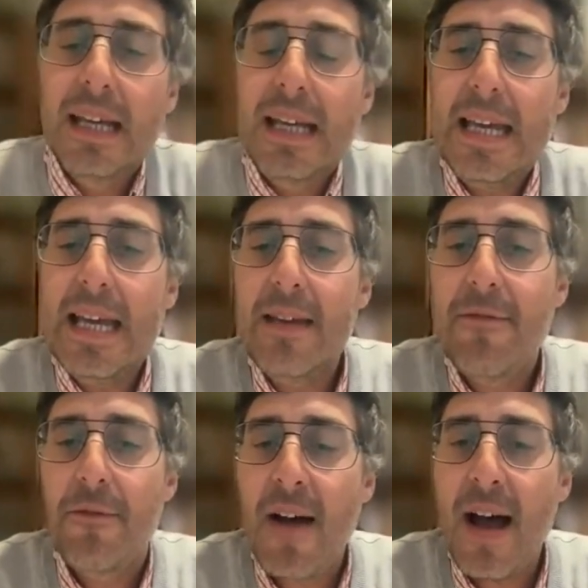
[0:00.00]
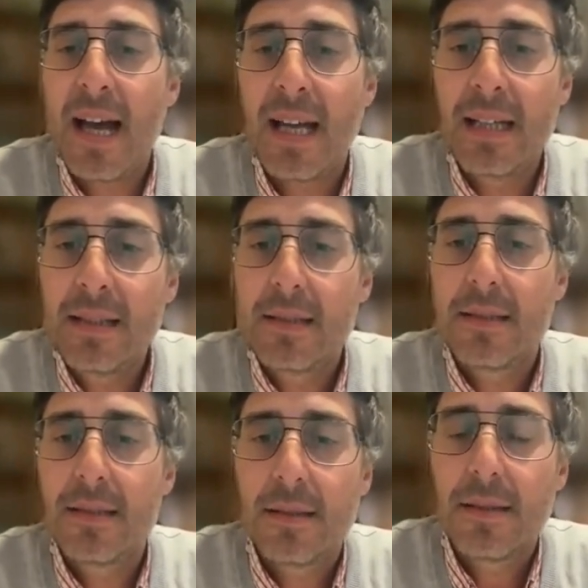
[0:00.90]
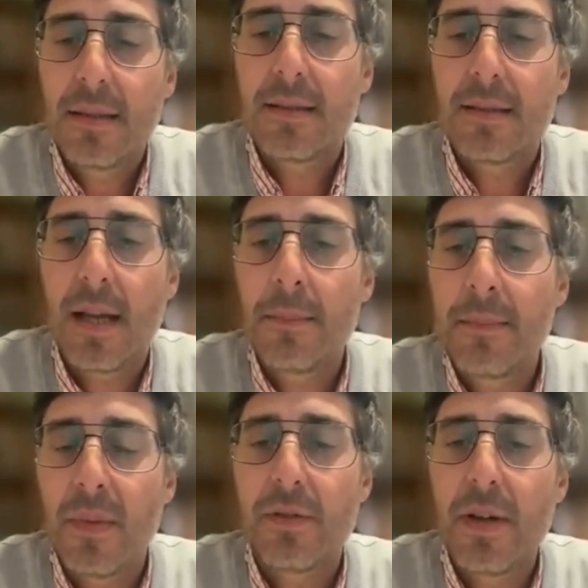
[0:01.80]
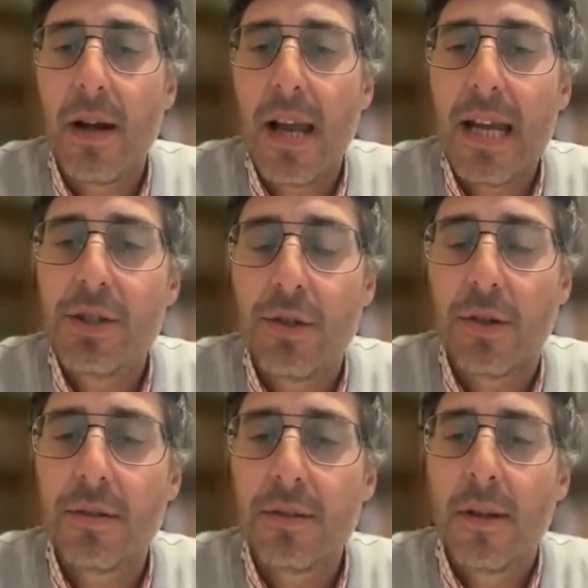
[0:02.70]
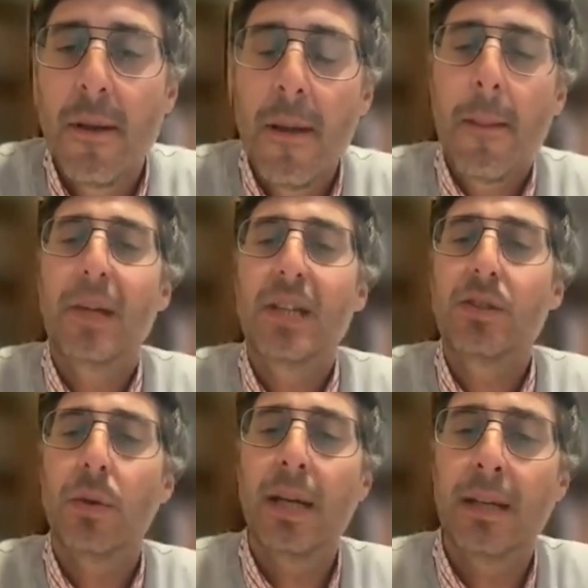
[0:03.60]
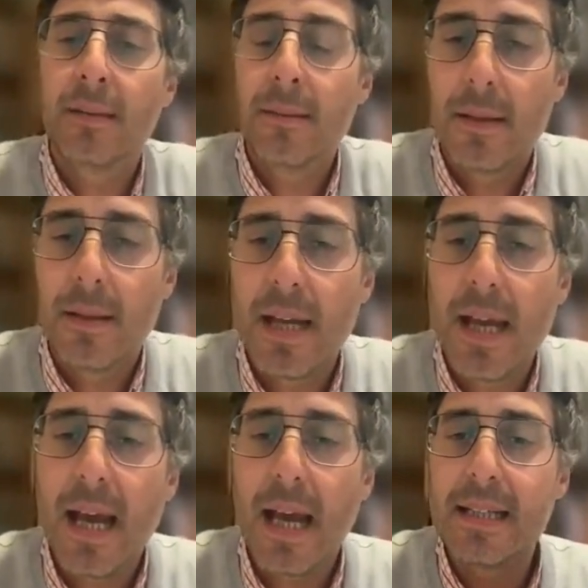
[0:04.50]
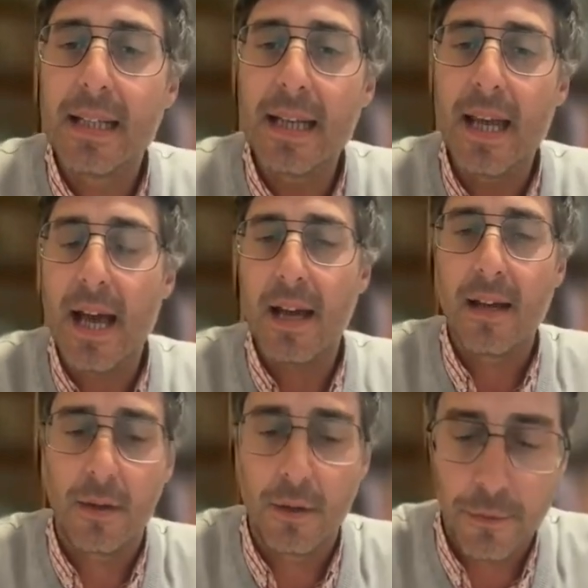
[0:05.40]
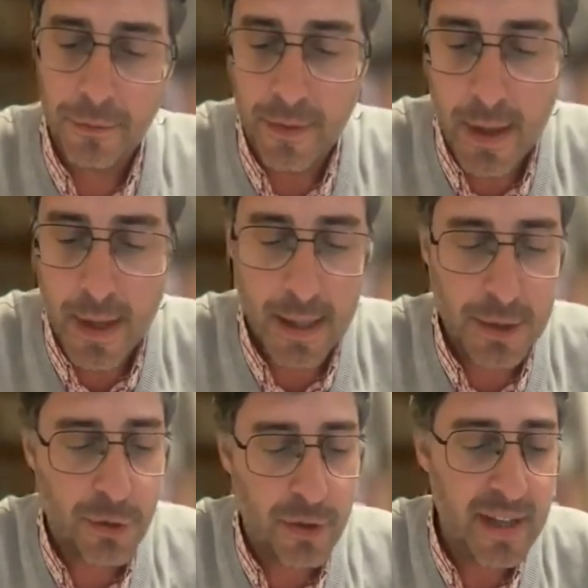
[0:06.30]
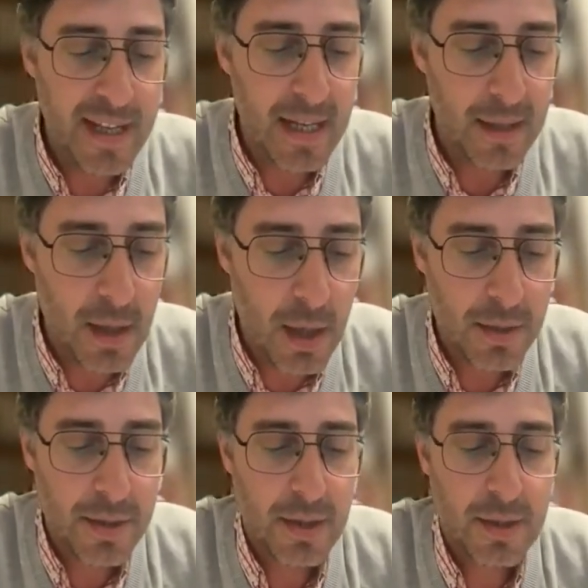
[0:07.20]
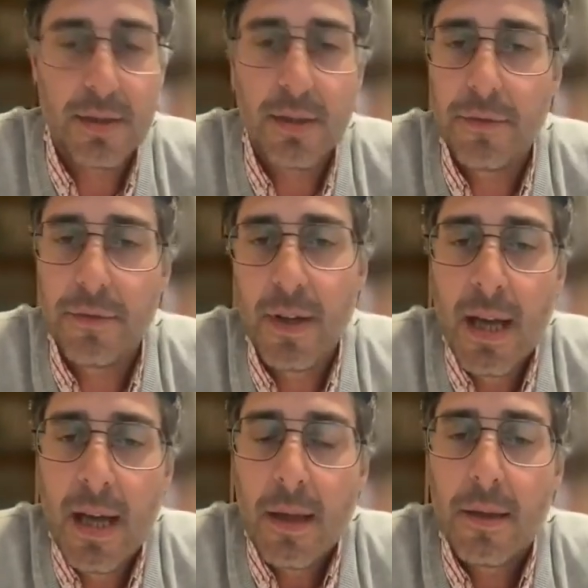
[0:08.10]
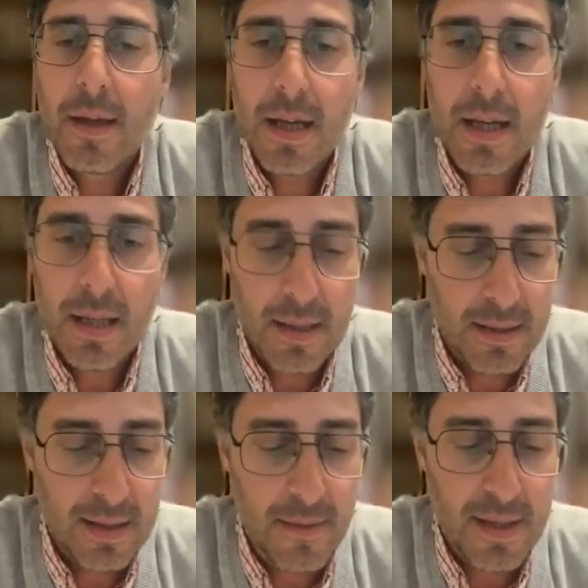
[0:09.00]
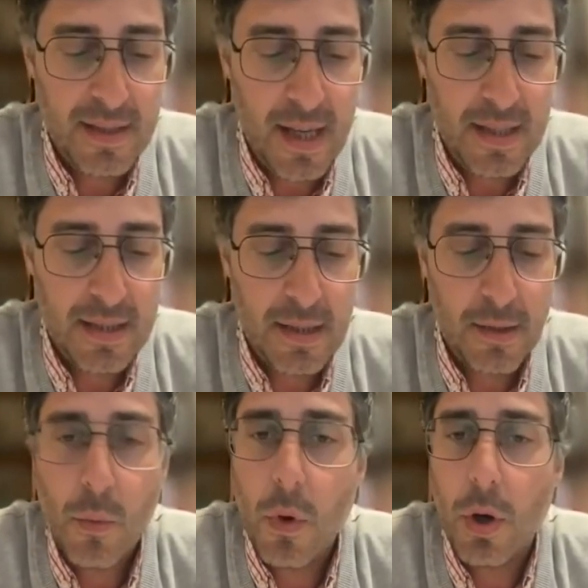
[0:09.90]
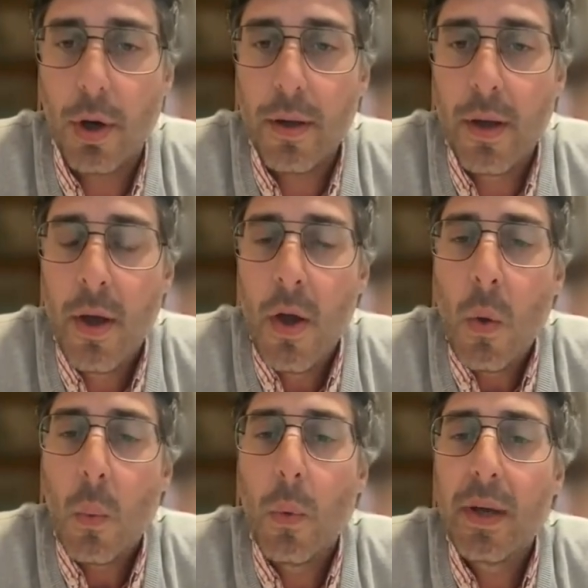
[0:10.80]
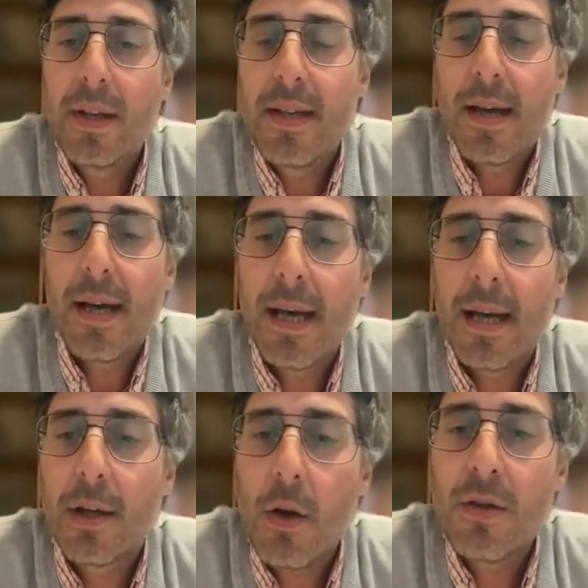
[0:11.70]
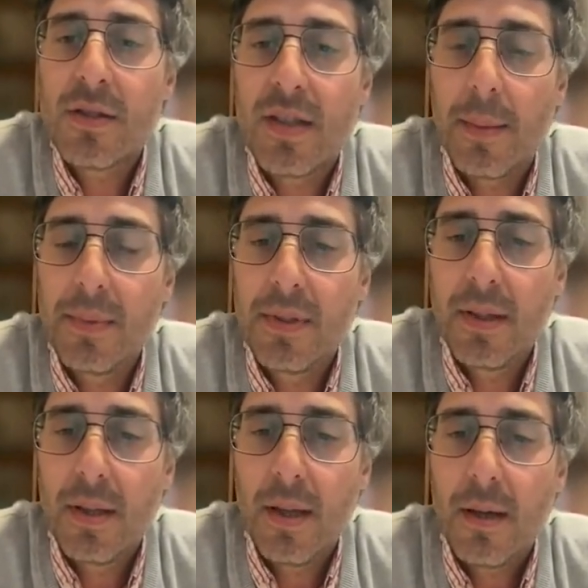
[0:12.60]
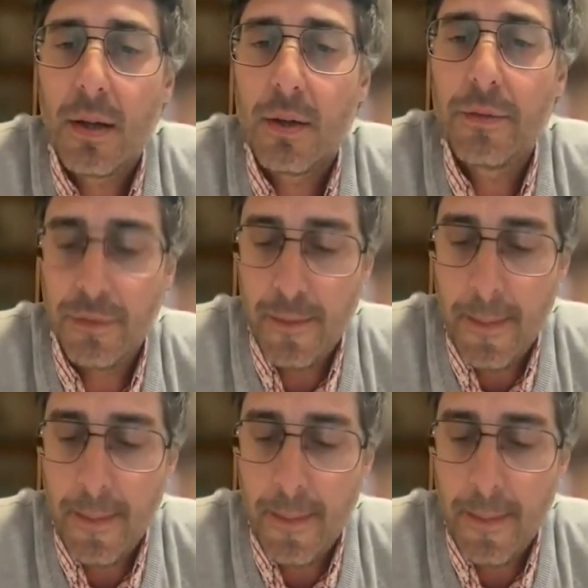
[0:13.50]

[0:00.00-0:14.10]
he finds some relation between the idea of juridical conscience of the civilized world with the concept of